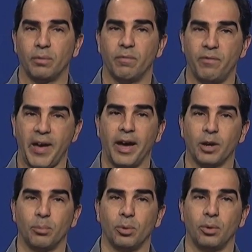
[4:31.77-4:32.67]

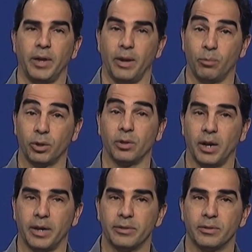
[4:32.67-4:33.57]
valuable, and
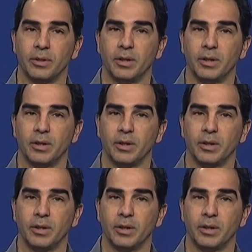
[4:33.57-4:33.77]
realized